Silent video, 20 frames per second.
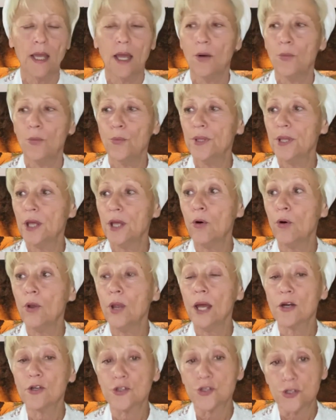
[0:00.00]
with all
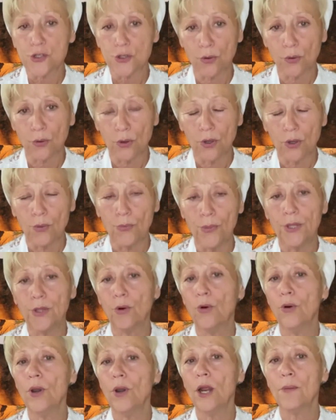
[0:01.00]
our soul, with
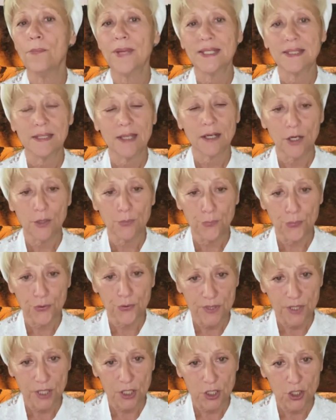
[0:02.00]
all our material
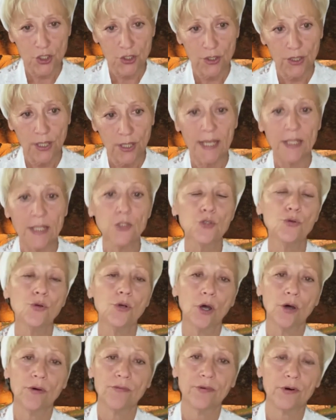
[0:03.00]
possession, and to
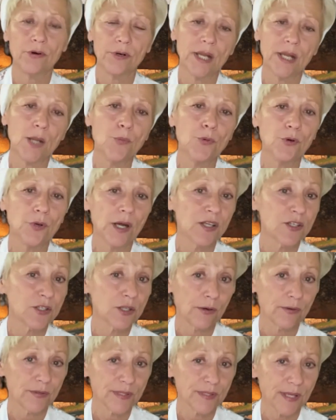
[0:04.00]
love our neighbor as
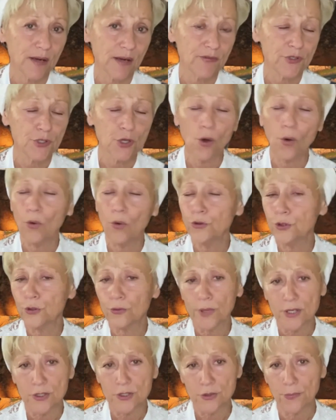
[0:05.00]
ourselves. The whole
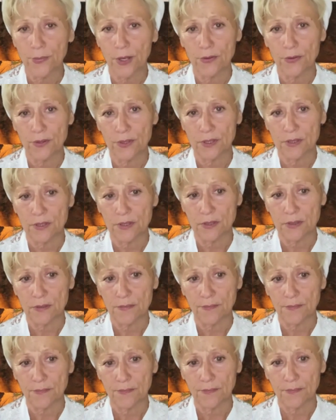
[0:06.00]
Torah is about this.
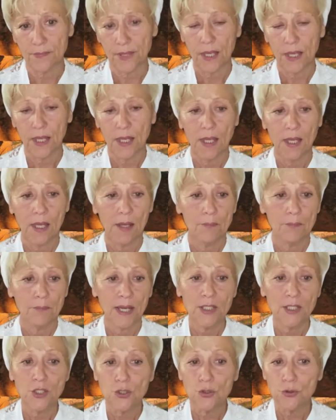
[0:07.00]

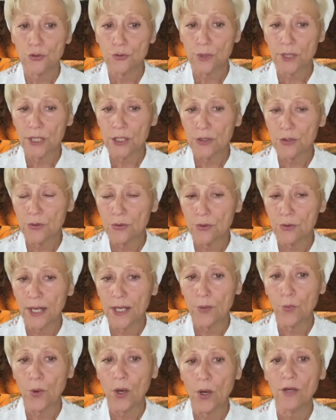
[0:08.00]
Matthew 22,
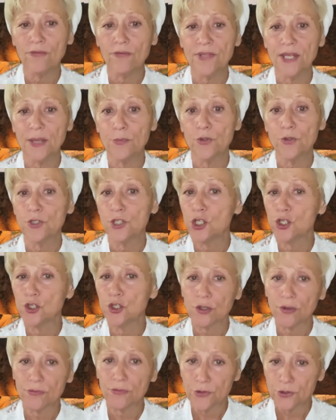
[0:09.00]
and one of them, a
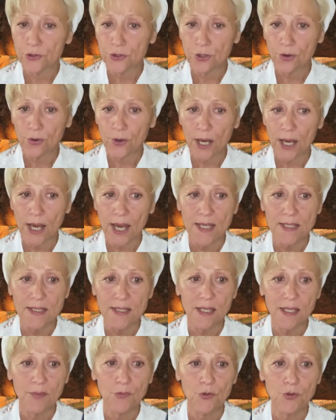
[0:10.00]
teacher of the Torah,
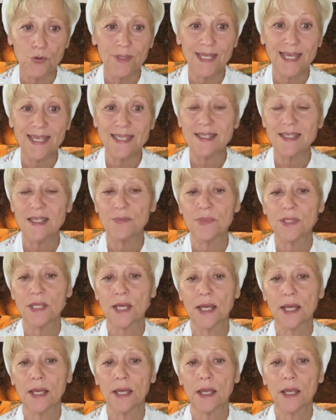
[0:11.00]
asked him to test him,
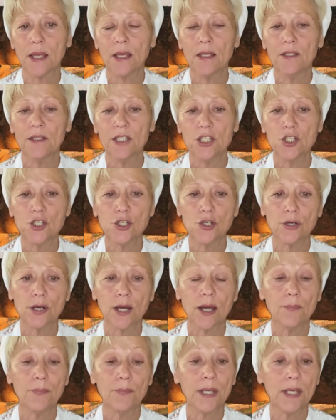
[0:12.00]
saying, Teacher,
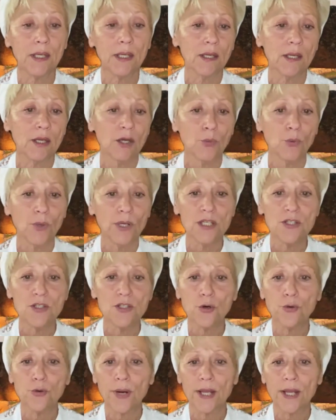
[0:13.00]
Rabbi, what is the
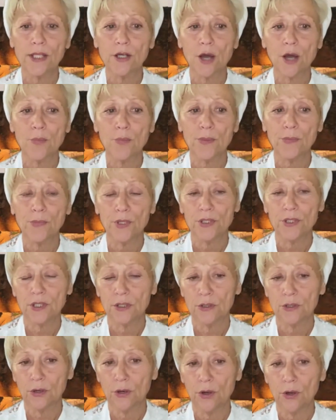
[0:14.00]
great commandment
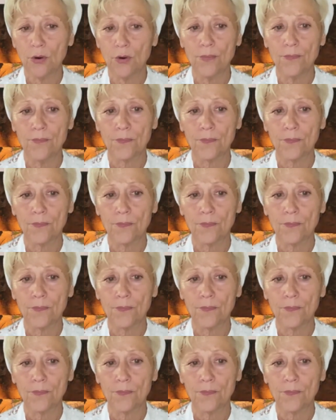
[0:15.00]
in the law,